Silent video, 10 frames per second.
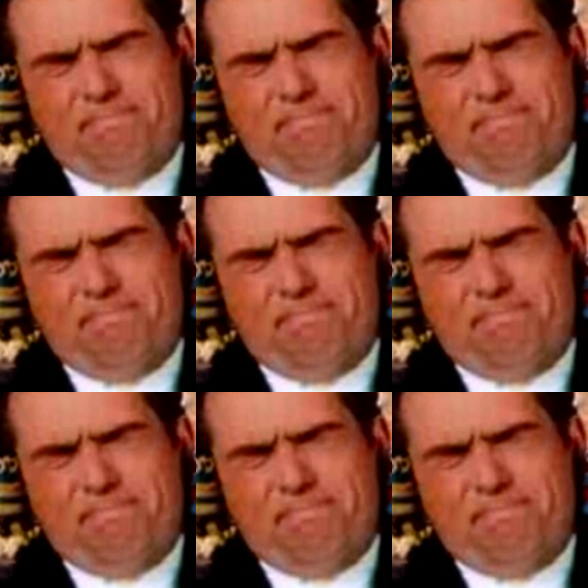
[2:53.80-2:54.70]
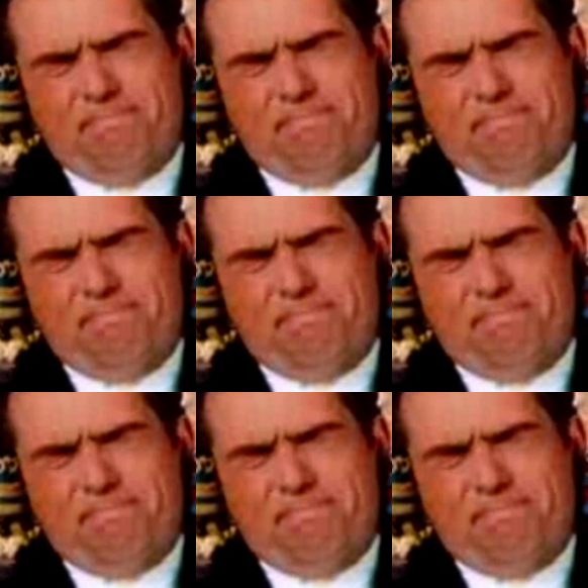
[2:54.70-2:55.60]

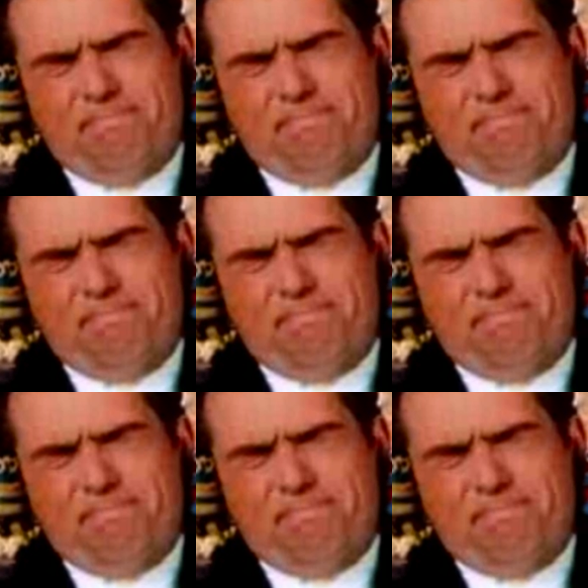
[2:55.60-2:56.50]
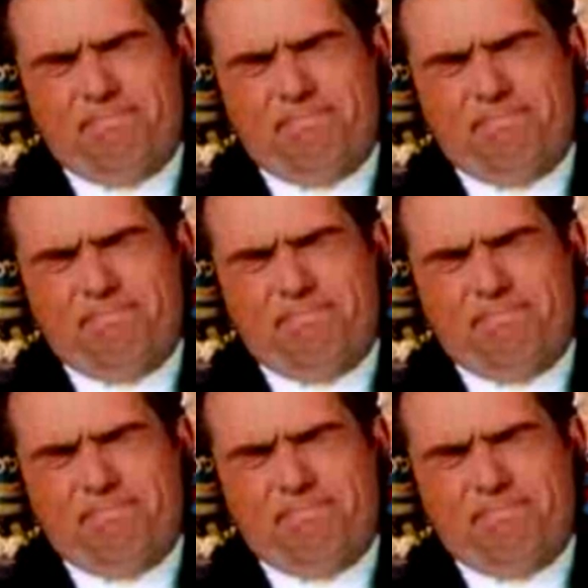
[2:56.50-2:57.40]

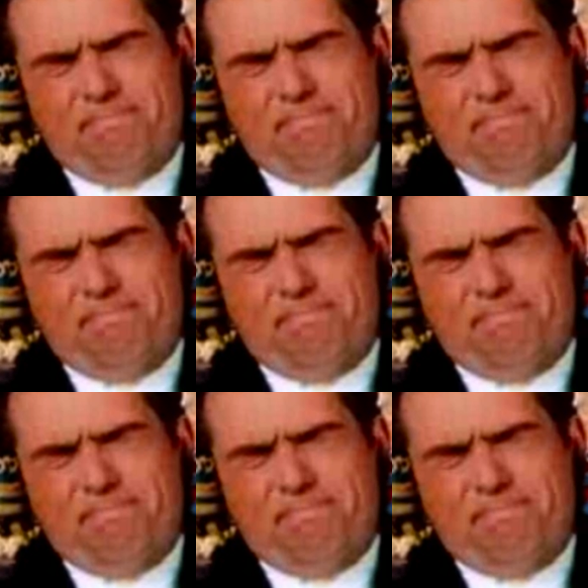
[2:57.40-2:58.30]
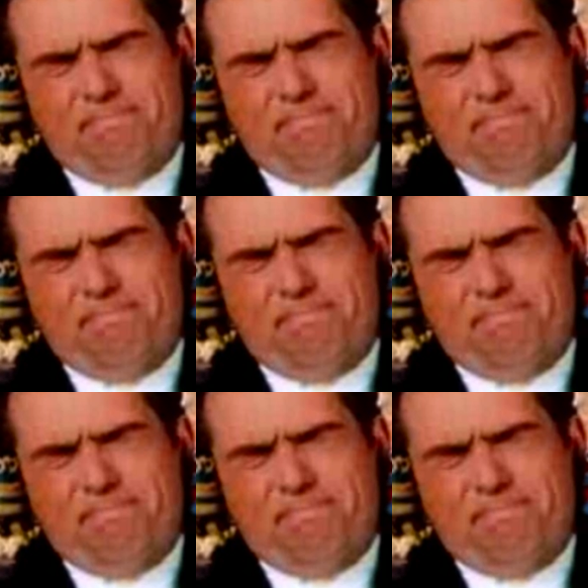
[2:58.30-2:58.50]
This is a still picture; no speech is visible.